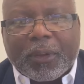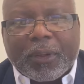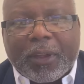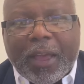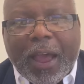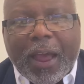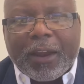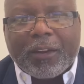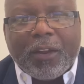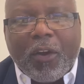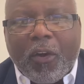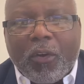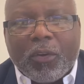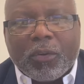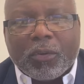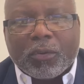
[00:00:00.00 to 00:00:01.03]
got
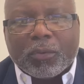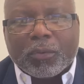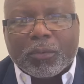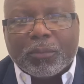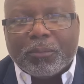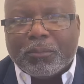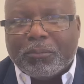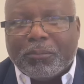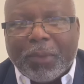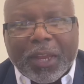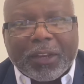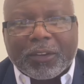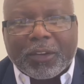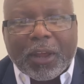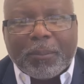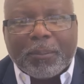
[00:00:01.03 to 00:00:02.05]
all
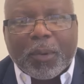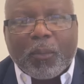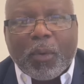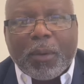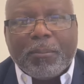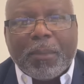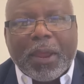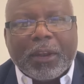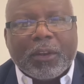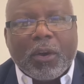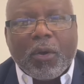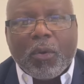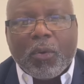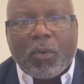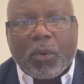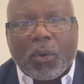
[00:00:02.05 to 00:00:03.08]
mixed up, and what made the
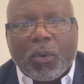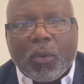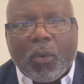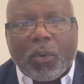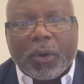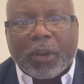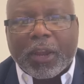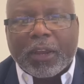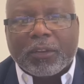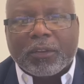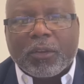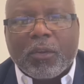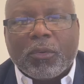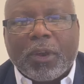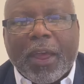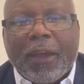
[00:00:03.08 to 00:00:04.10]
whole court case
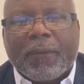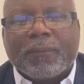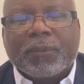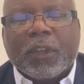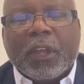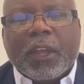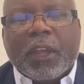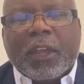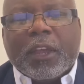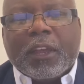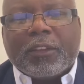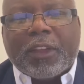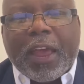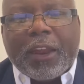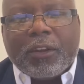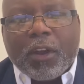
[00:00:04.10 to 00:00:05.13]
go down
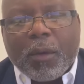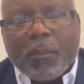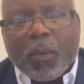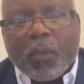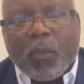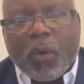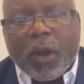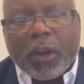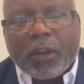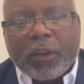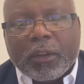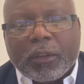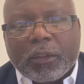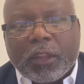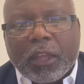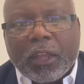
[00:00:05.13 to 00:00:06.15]
is that, number
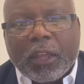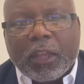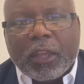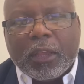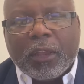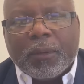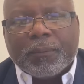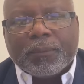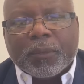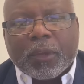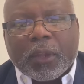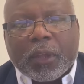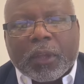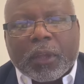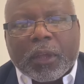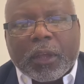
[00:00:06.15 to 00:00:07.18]
one, the
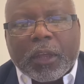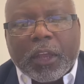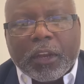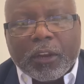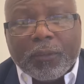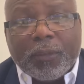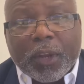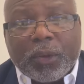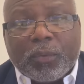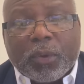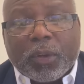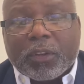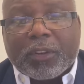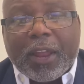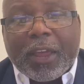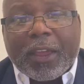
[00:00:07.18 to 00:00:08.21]

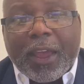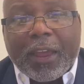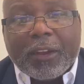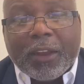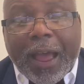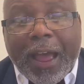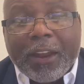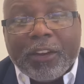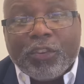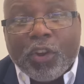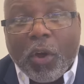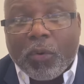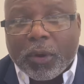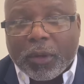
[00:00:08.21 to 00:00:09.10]
individual is like, hey, I know